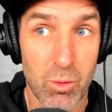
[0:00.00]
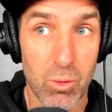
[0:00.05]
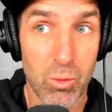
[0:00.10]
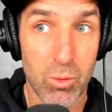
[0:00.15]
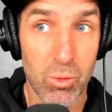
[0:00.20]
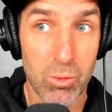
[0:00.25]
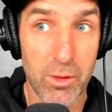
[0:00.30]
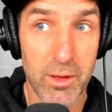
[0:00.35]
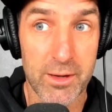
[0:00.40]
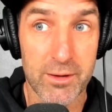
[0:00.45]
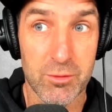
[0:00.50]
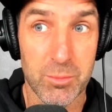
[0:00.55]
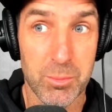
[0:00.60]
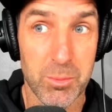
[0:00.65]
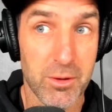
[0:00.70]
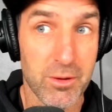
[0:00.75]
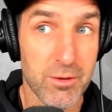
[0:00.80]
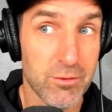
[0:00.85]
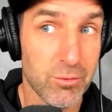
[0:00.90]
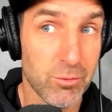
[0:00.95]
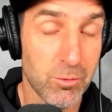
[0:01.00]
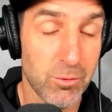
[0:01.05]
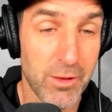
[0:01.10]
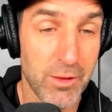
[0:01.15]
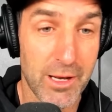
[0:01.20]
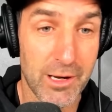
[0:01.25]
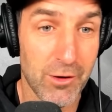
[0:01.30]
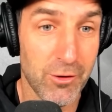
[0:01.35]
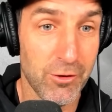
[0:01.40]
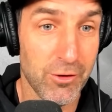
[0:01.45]
all that experience, all
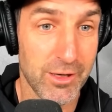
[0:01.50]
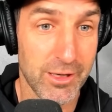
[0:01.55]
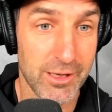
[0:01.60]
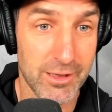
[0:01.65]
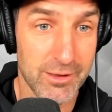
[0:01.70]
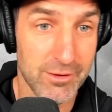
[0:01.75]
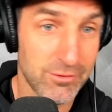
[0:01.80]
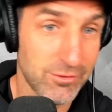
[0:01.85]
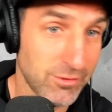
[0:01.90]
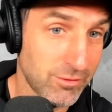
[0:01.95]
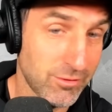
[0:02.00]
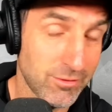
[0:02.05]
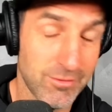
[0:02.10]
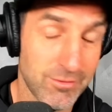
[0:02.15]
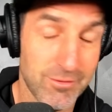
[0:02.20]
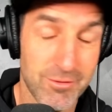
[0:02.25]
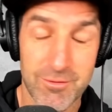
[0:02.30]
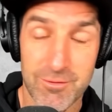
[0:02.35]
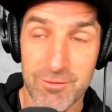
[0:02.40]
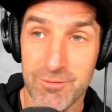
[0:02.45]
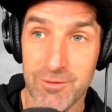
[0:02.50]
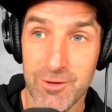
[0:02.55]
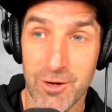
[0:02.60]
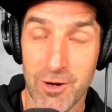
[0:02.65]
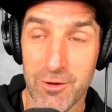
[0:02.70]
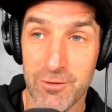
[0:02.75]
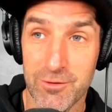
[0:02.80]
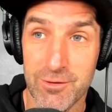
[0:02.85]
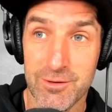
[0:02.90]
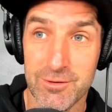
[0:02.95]
that learning, and he's just,
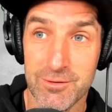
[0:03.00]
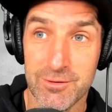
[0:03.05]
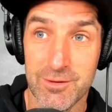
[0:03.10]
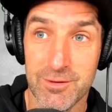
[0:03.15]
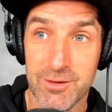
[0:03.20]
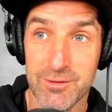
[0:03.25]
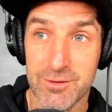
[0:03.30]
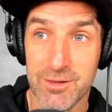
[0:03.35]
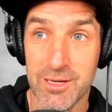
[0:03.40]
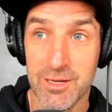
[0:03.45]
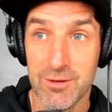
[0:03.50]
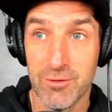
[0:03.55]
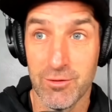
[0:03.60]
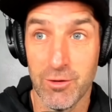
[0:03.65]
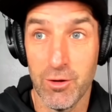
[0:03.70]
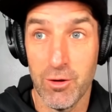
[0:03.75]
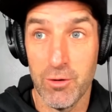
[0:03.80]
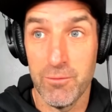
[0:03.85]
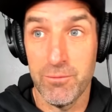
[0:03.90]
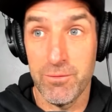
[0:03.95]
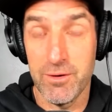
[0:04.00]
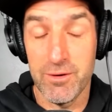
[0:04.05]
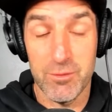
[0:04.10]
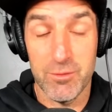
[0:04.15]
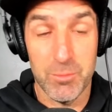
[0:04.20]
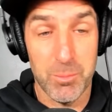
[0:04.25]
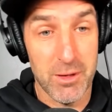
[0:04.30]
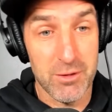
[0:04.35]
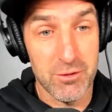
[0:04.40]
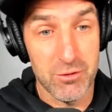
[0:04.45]
these kids are hopefully
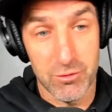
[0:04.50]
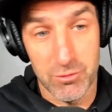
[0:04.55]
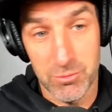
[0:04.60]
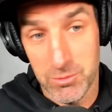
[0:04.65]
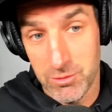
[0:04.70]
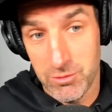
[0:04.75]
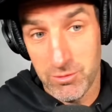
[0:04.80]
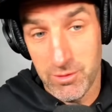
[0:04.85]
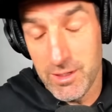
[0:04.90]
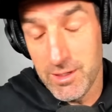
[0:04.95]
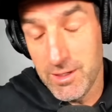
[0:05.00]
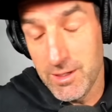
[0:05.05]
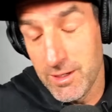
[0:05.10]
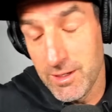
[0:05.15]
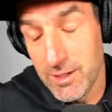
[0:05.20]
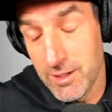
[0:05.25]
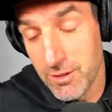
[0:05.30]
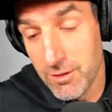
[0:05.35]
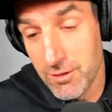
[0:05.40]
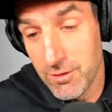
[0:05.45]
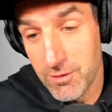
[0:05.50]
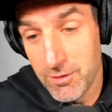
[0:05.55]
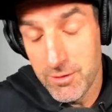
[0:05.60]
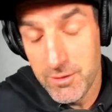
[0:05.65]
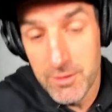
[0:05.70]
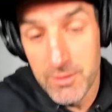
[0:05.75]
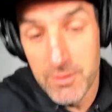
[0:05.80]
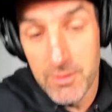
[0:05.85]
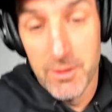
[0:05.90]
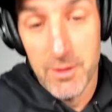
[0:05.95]
sponges, which they clearly are.
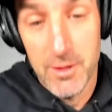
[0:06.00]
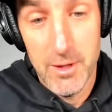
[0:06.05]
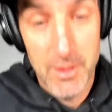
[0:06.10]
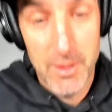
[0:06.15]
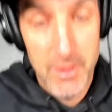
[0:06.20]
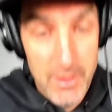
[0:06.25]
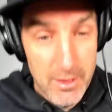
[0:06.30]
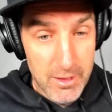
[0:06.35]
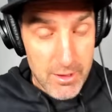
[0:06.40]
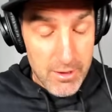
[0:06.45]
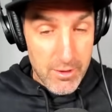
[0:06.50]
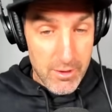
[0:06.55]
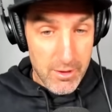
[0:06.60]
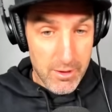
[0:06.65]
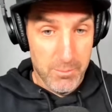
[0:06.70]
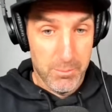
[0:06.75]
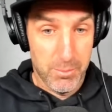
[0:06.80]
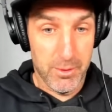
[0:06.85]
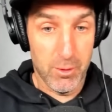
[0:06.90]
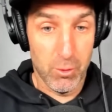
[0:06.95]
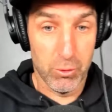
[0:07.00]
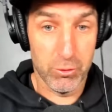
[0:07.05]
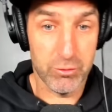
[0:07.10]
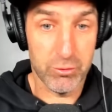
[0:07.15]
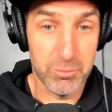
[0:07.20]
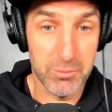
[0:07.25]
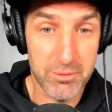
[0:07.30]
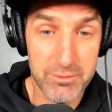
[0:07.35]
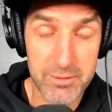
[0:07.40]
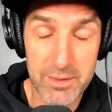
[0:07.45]
Yeah. Pretty
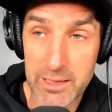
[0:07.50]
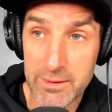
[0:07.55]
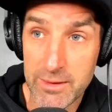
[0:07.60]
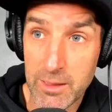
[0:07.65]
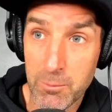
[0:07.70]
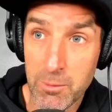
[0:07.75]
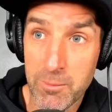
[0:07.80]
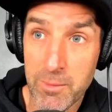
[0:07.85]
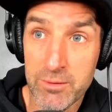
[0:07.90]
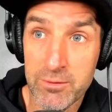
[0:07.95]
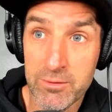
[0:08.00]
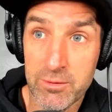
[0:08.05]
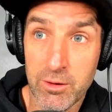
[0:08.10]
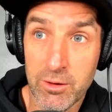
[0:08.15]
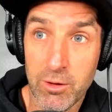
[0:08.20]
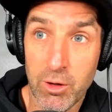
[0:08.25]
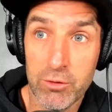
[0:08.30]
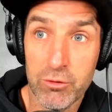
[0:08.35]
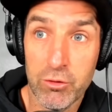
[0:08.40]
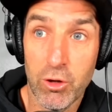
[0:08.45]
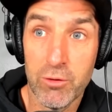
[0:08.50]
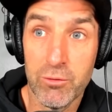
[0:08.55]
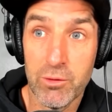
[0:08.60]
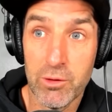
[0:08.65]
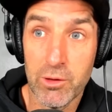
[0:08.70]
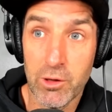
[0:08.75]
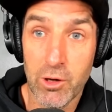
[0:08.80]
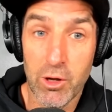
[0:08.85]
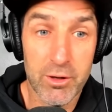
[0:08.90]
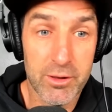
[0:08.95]
awesome to see. And then we mustn't gloss over
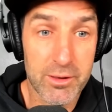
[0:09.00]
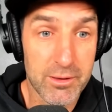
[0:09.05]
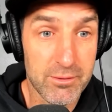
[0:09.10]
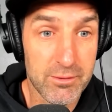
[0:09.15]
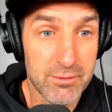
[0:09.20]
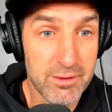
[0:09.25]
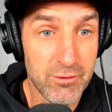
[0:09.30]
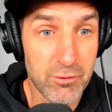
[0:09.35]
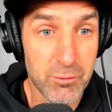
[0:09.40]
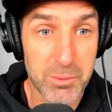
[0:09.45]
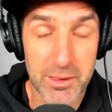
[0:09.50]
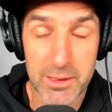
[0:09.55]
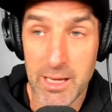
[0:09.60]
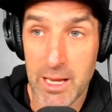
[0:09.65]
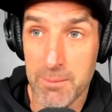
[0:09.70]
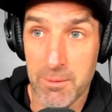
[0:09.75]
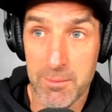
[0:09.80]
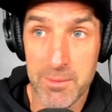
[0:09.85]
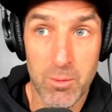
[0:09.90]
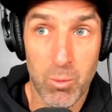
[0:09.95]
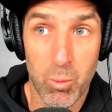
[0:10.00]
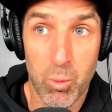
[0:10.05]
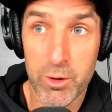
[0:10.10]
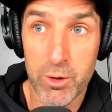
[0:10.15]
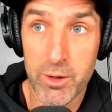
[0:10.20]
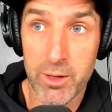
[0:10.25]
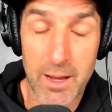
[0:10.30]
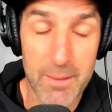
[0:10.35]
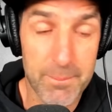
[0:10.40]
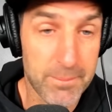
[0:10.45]
Lockie, Stevens McNabb. I mean, what
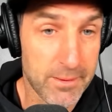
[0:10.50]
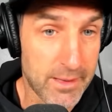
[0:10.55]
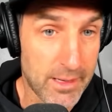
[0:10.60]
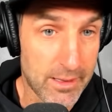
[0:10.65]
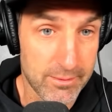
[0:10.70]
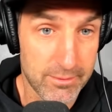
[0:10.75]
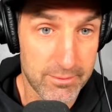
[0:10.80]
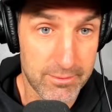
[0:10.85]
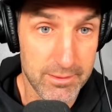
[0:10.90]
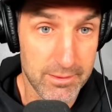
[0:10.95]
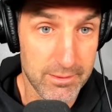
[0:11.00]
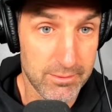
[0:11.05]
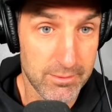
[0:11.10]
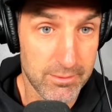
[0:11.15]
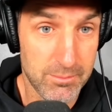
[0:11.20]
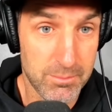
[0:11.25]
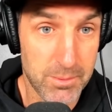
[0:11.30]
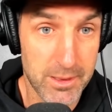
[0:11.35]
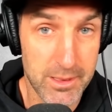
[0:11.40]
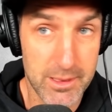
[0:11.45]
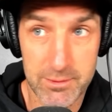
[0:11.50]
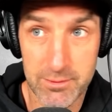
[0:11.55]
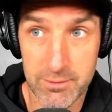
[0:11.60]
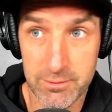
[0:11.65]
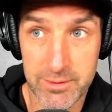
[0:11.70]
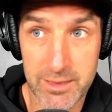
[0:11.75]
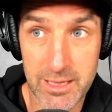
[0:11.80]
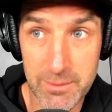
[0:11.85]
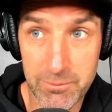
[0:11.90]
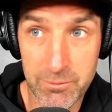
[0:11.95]
an up and down season, but he
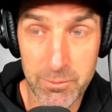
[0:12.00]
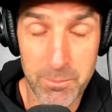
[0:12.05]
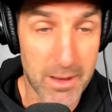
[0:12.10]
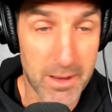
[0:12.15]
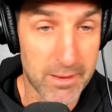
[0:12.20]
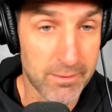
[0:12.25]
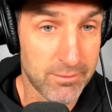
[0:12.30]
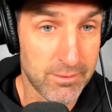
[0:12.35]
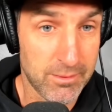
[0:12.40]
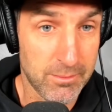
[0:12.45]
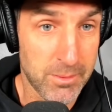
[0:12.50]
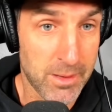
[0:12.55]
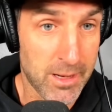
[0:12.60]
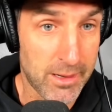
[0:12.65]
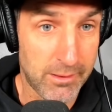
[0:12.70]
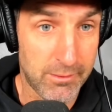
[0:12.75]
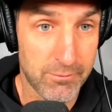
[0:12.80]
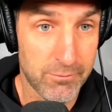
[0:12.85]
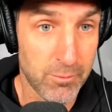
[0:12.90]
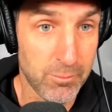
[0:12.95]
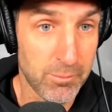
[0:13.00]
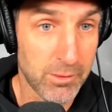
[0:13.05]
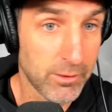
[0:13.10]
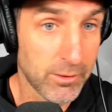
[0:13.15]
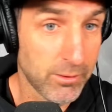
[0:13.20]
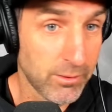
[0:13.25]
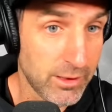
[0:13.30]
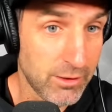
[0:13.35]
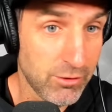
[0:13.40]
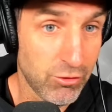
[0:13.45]
just keeps bouncing back from
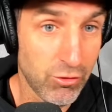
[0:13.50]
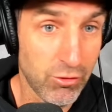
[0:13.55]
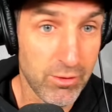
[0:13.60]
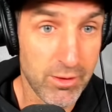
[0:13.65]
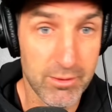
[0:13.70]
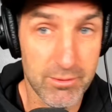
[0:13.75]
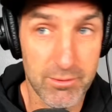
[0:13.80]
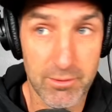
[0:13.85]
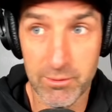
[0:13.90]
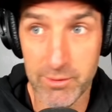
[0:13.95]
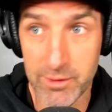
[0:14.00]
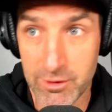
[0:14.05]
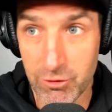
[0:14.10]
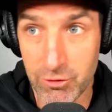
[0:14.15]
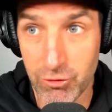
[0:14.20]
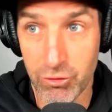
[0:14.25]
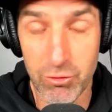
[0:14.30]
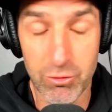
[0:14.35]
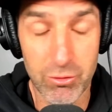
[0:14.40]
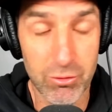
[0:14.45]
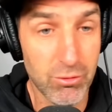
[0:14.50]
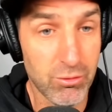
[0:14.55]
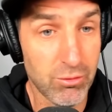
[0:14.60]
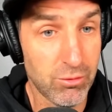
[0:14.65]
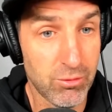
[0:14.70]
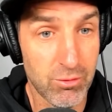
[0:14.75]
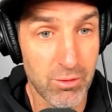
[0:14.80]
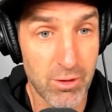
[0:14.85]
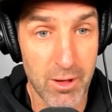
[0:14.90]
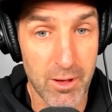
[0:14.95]
little injuries, little
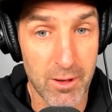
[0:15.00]
issues.